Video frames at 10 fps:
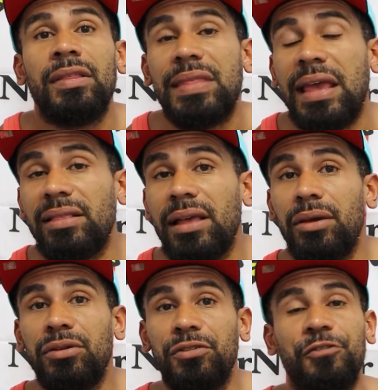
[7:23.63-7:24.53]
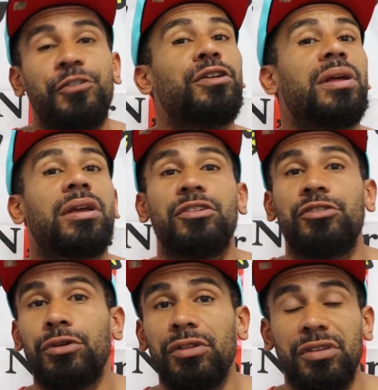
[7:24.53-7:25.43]
They allow you to feel and
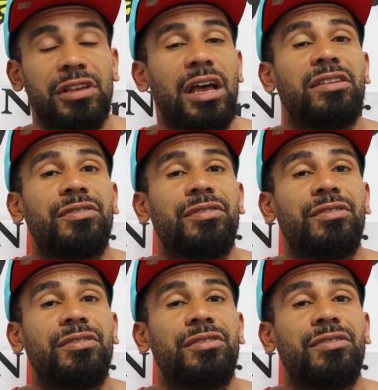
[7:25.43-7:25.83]
control the sides